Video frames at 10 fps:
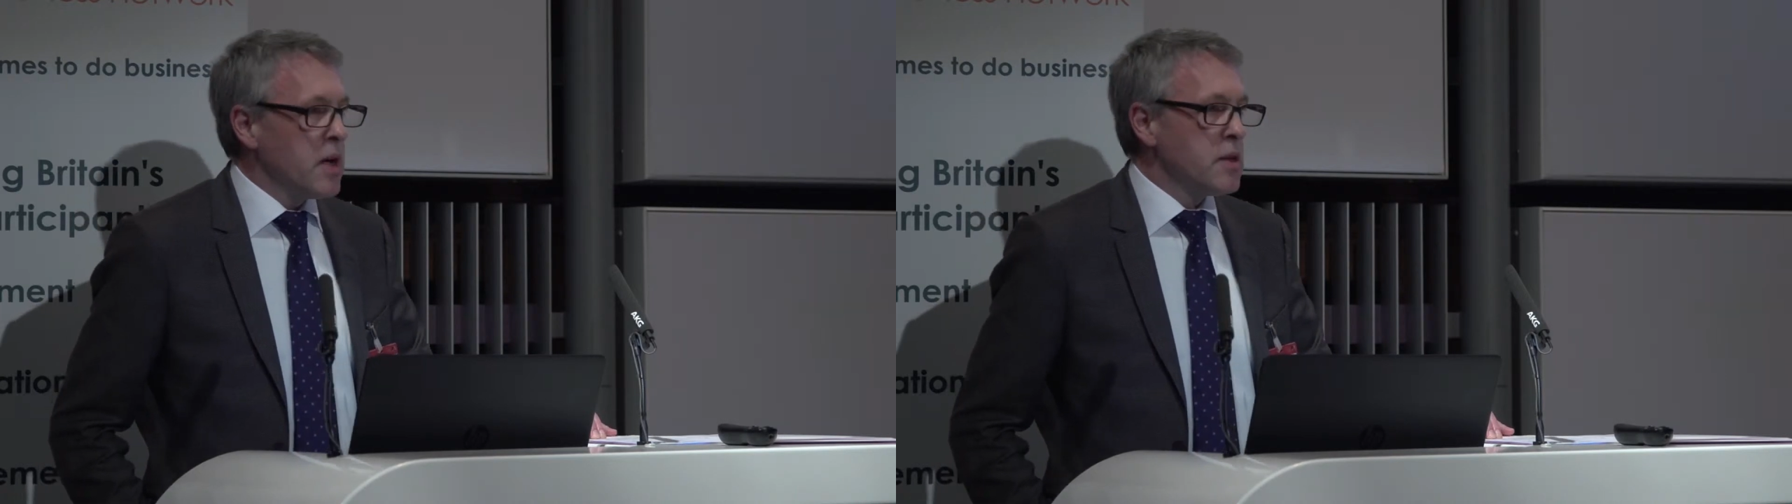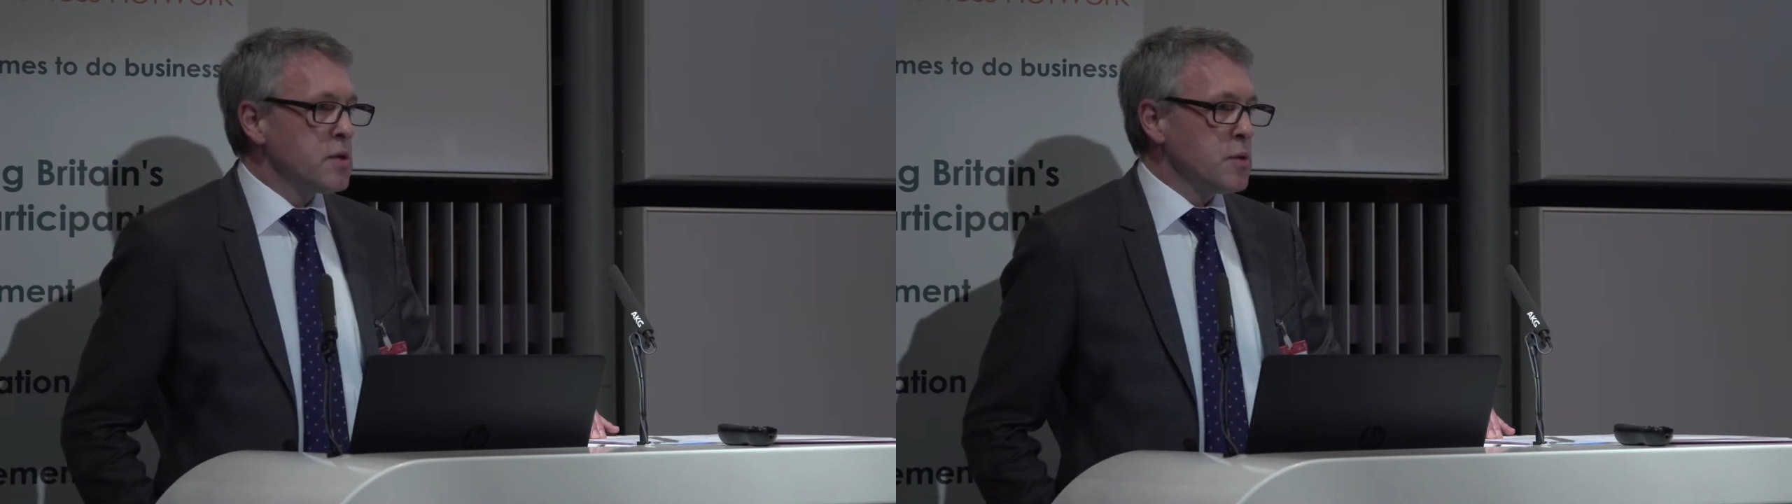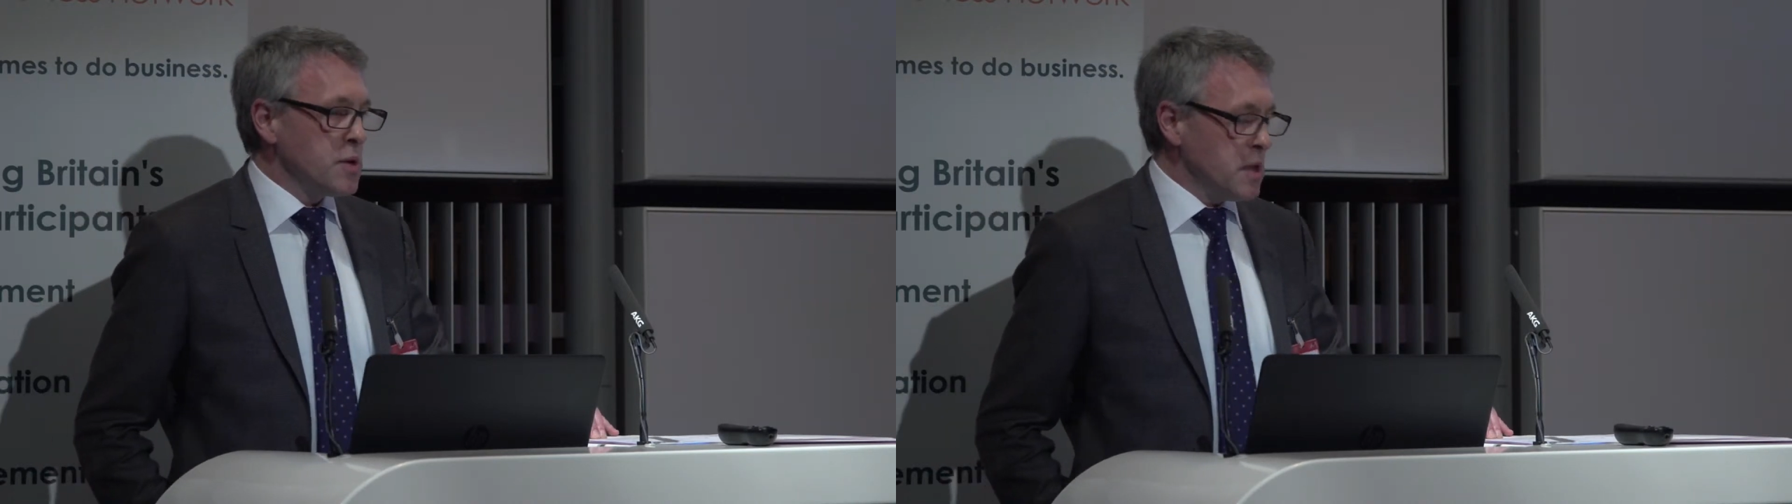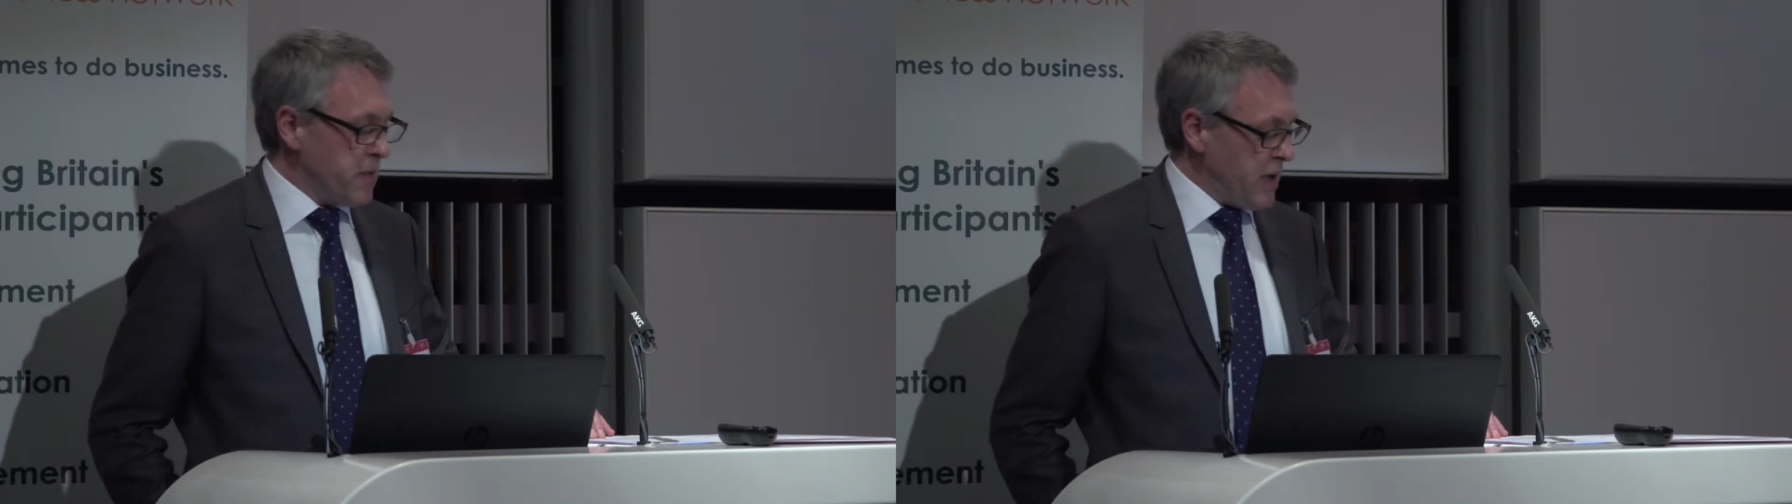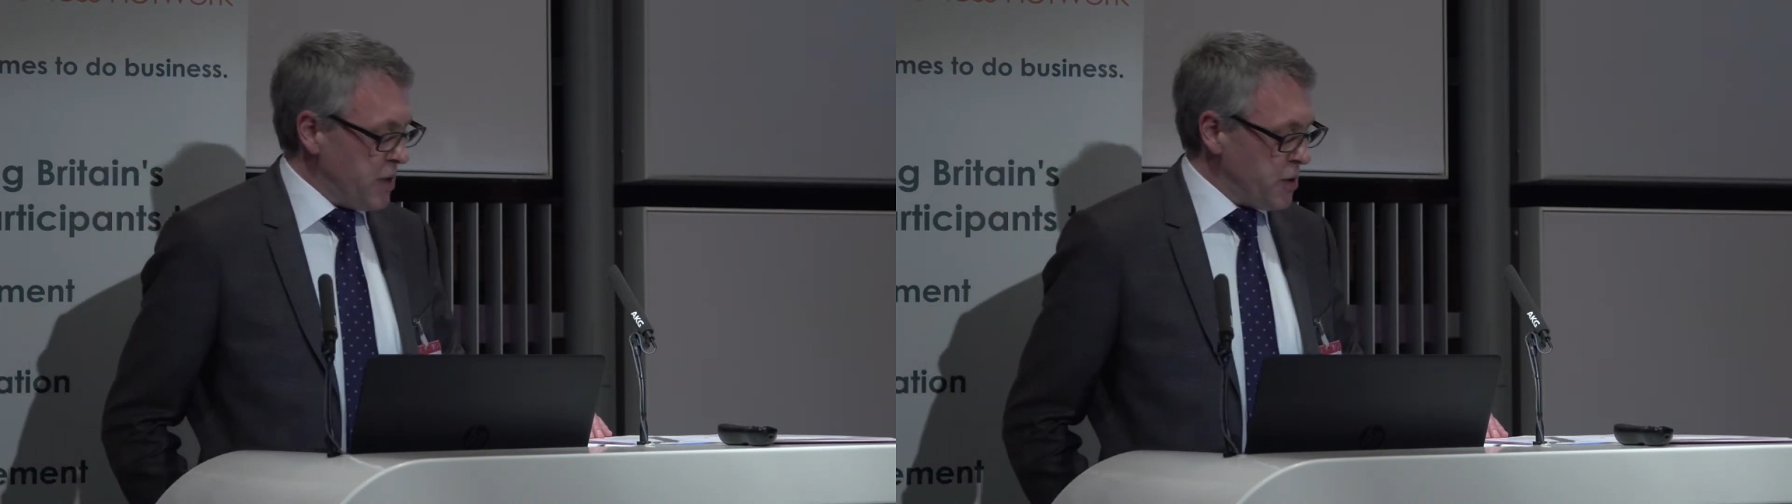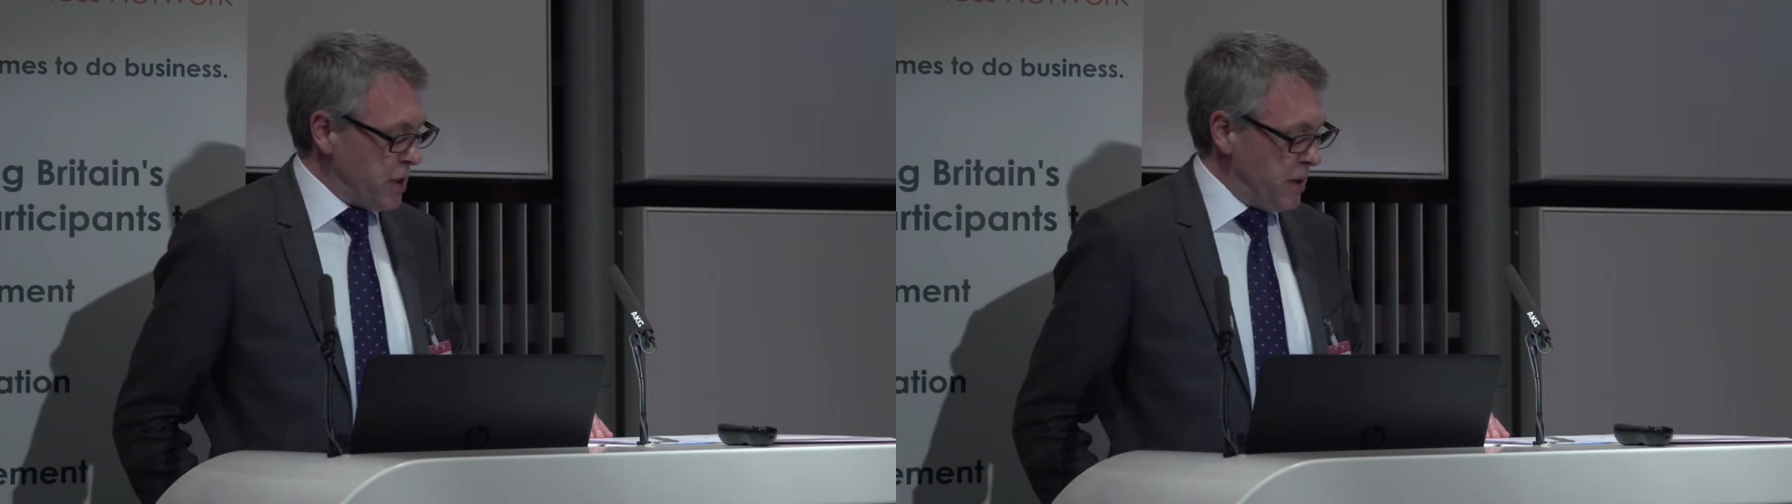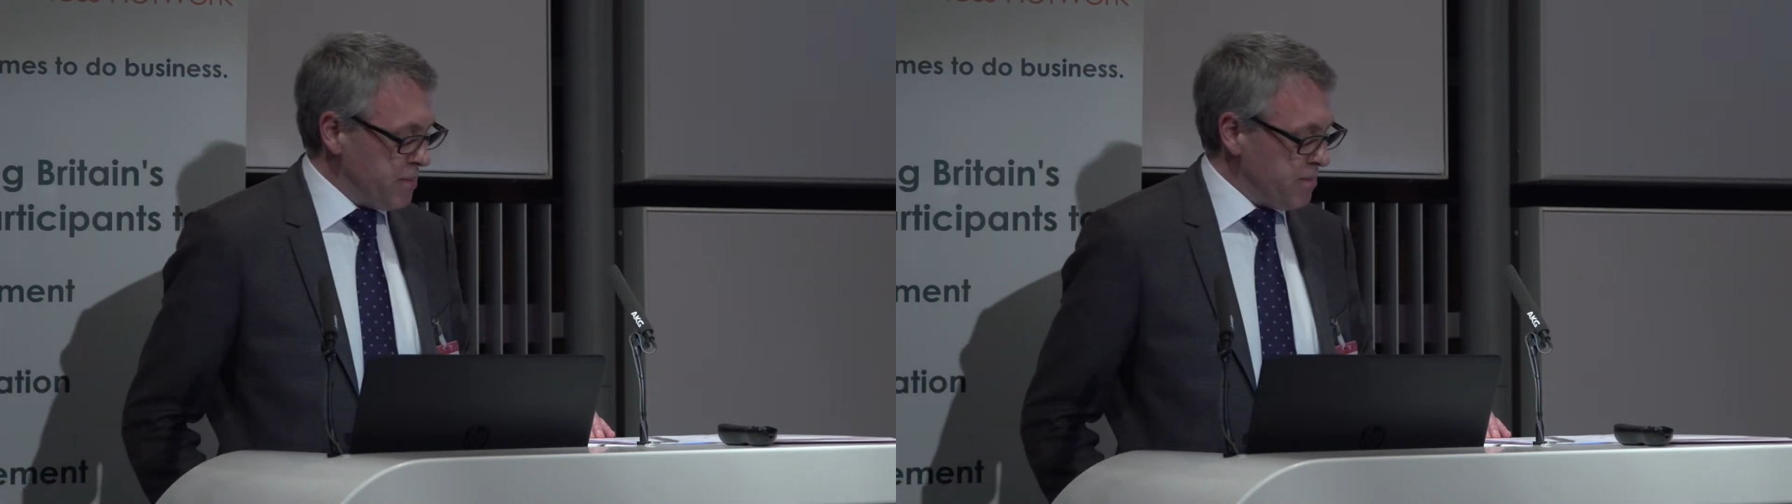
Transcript: other sources of energy.